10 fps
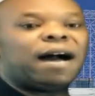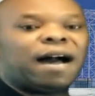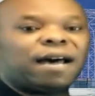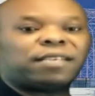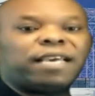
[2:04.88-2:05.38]

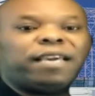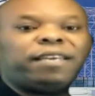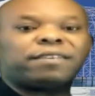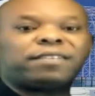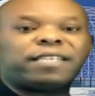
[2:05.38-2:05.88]
As
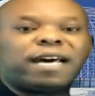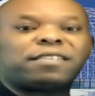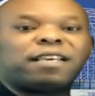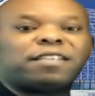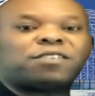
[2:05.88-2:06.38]
India
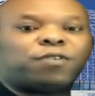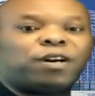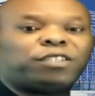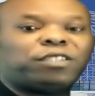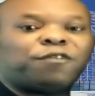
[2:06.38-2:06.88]
starts its
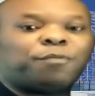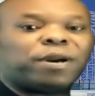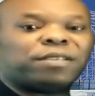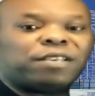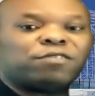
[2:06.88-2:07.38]
version of
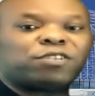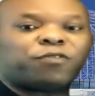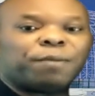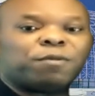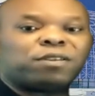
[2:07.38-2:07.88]
Brazil's
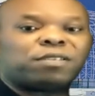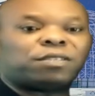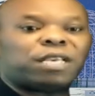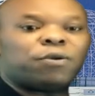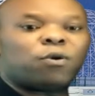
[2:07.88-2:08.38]
famous
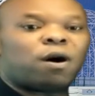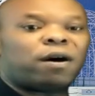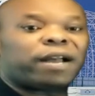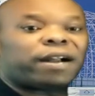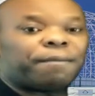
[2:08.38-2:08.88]
Zero
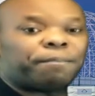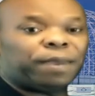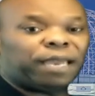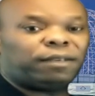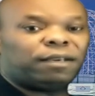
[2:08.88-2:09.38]
Hunger
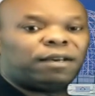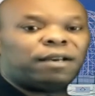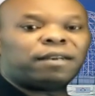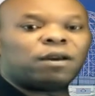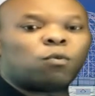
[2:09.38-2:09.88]
campaign,
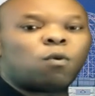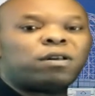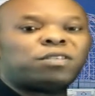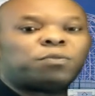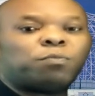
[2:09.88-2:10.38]
the
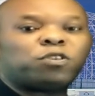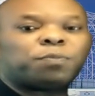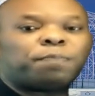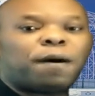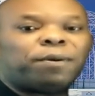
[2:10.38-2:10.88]
world's
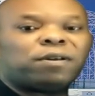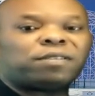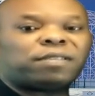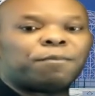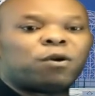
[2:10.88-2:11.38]
most
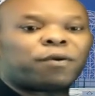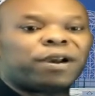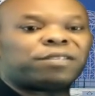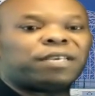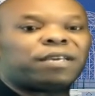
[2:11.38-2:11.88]
populous
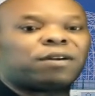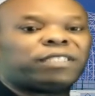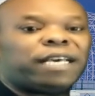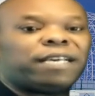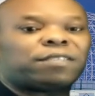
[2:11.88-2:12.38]
democracy
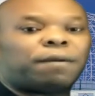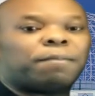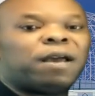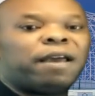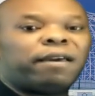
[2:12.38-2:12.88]
could take
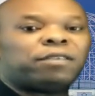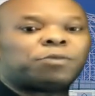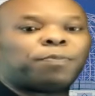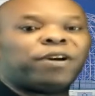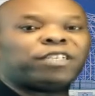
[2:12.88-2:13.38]
some
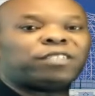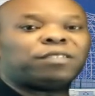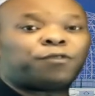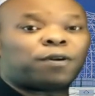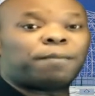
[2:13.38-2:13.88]

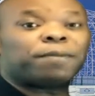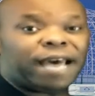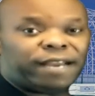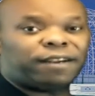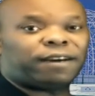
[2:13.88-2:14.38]
inspiration from
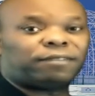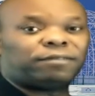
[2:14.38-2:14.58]
Ghana.